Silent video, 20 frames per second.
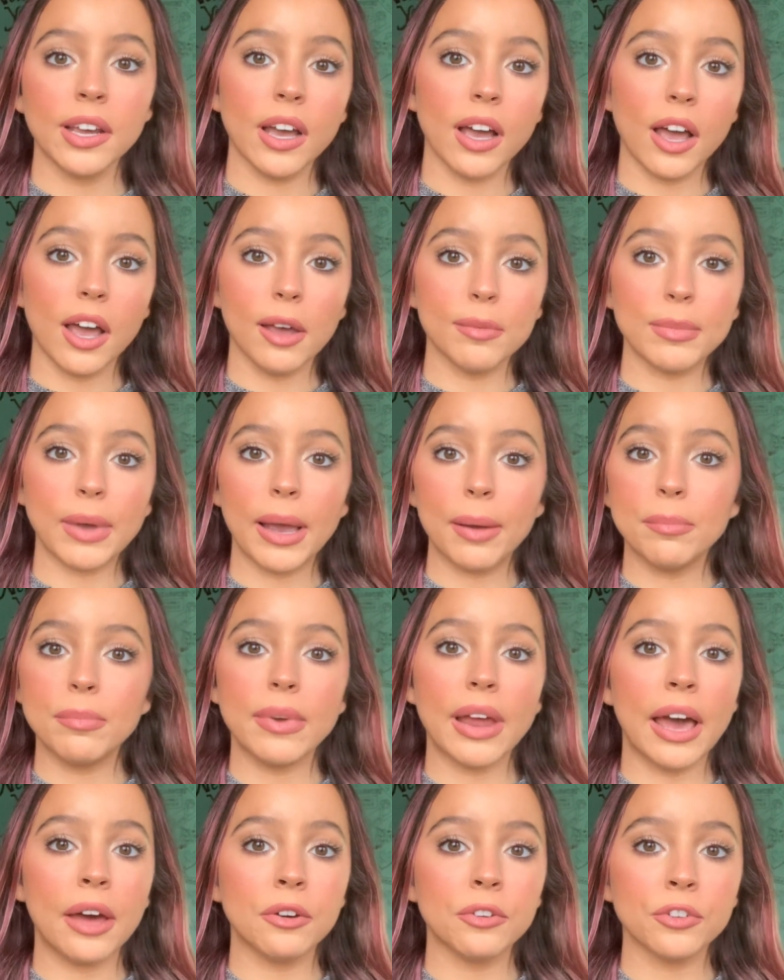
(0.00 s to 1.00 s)
I'm
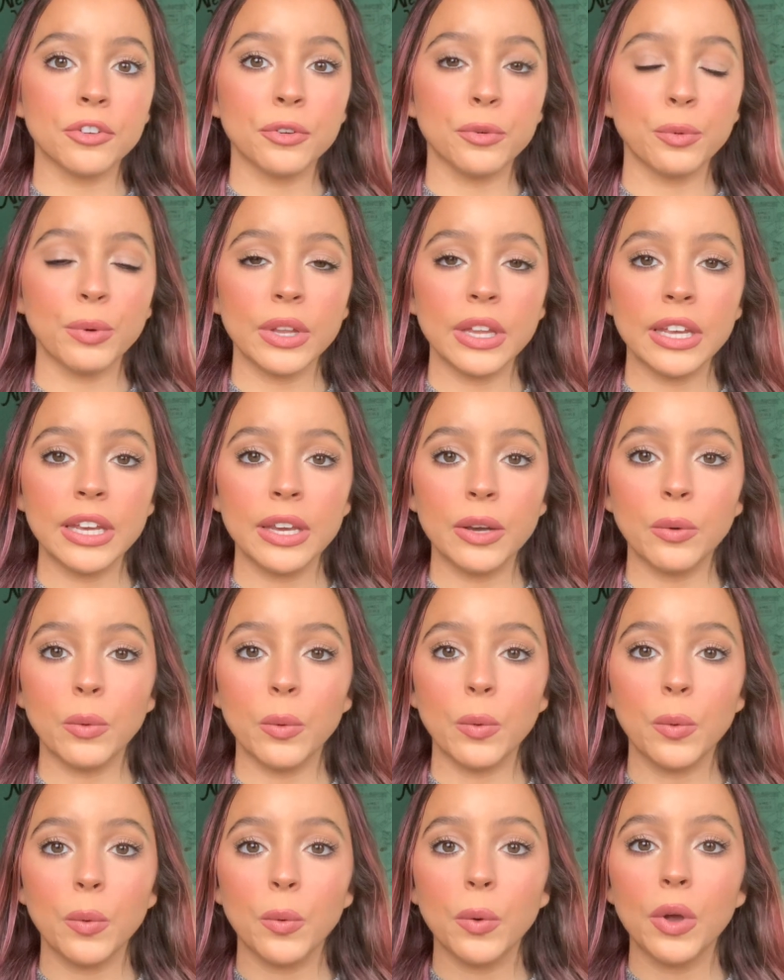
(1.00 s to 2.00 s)
not really
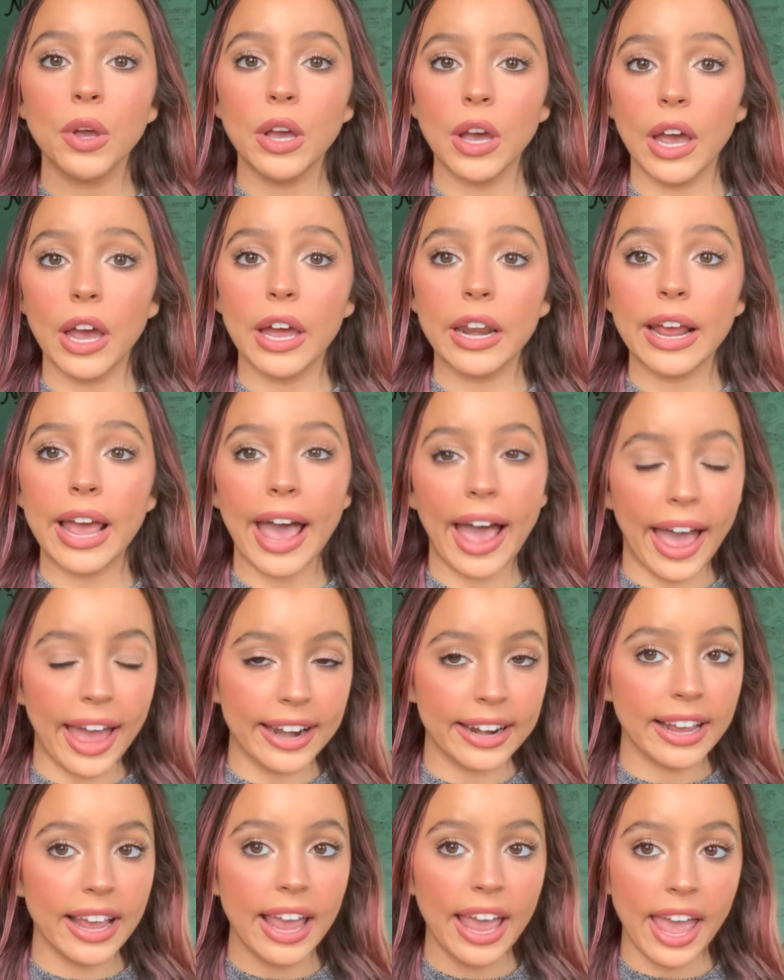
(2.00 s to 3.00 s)
good at
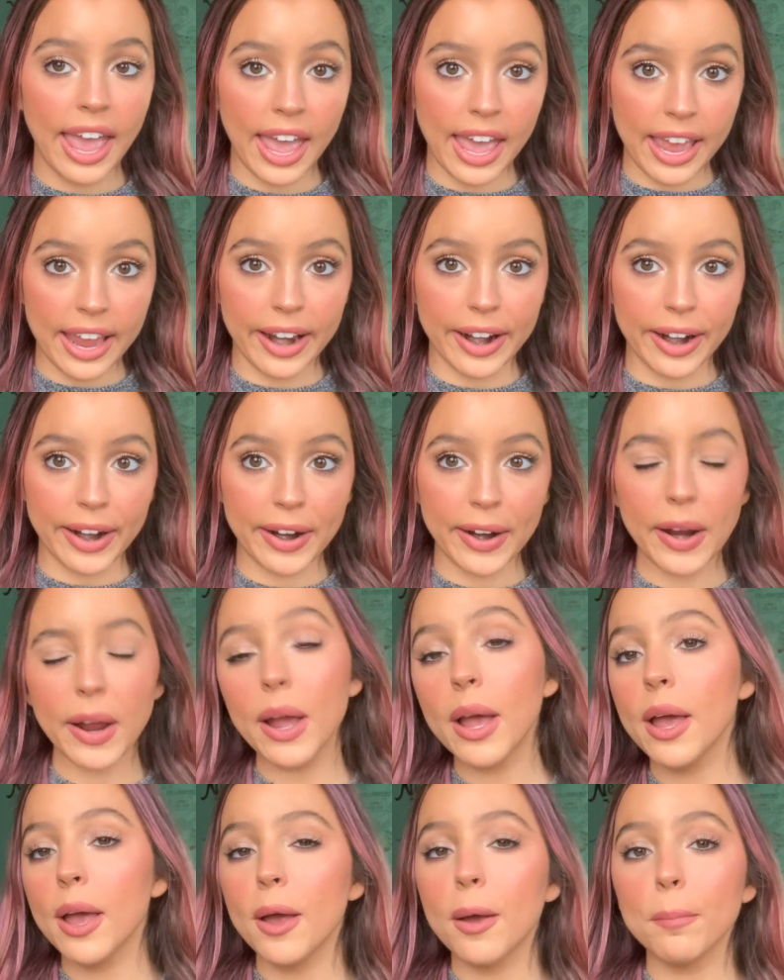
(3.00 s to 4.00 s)
hair,
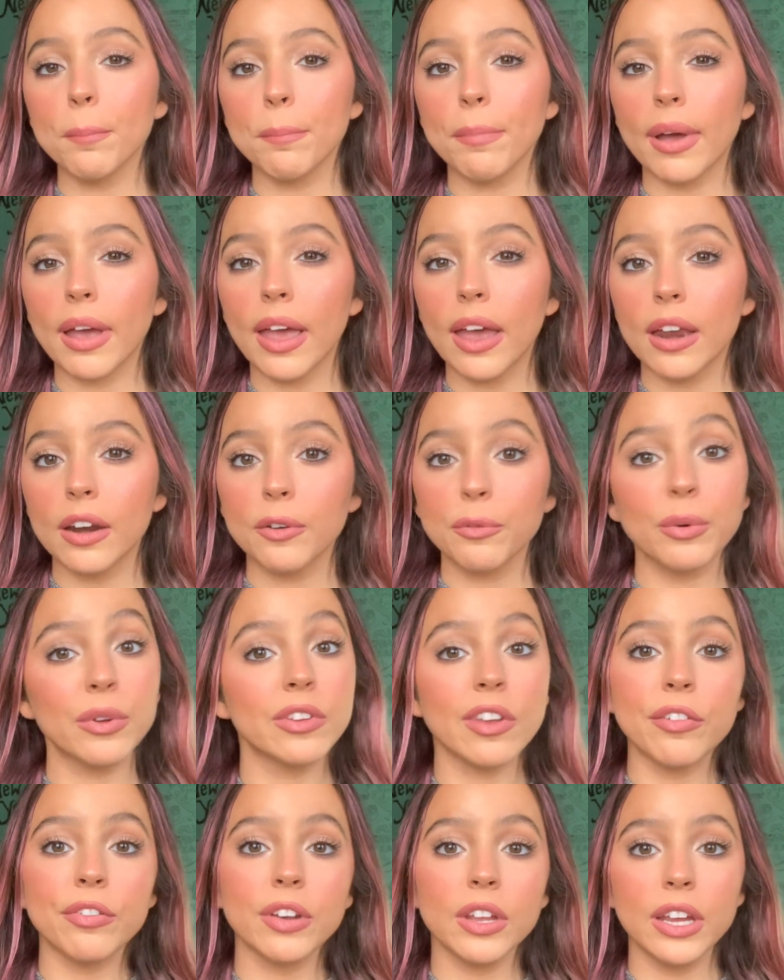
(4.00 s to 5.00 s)
but we'll
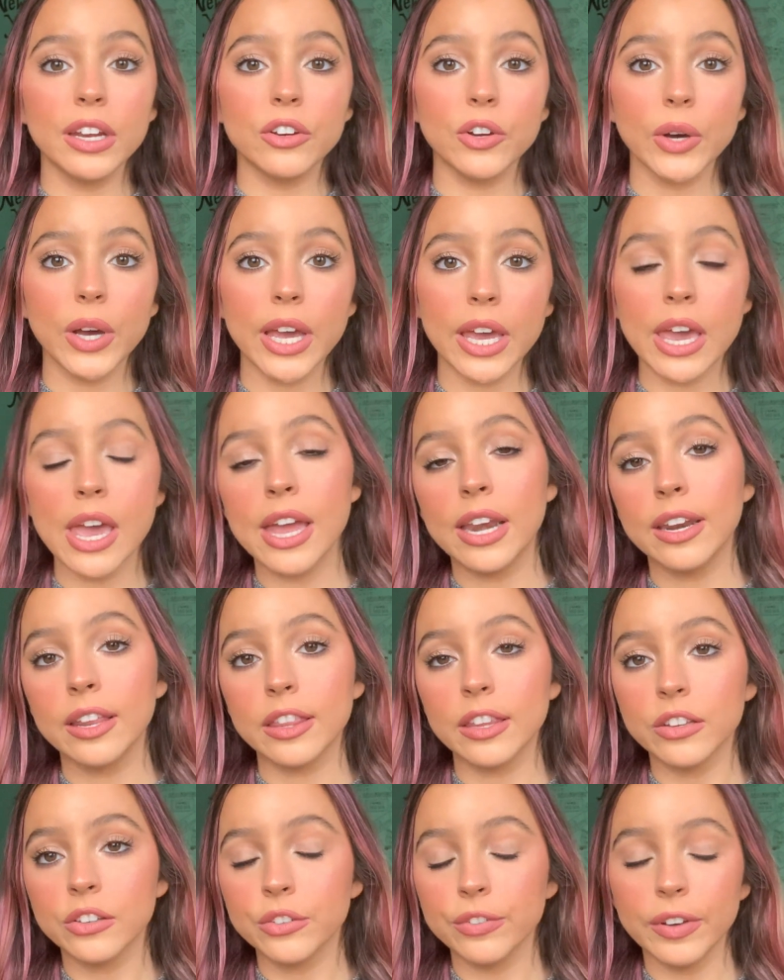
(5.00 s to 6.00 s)
definitely do it in
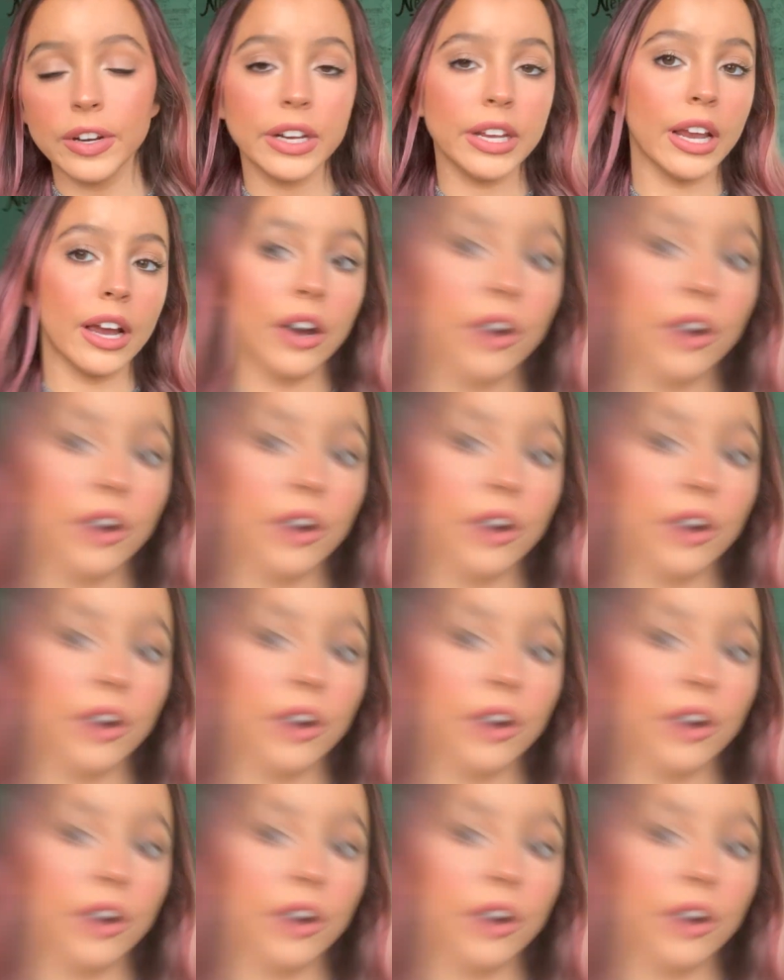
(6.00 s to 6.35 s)
this video.